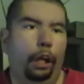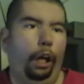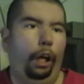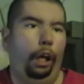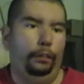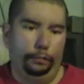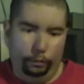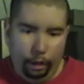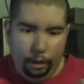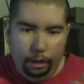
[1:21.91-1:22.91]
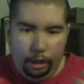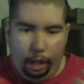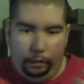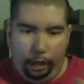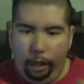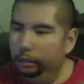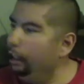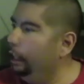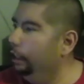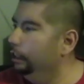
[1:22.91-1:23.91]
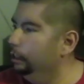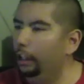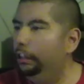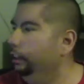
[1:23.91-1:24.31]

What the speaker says: And that is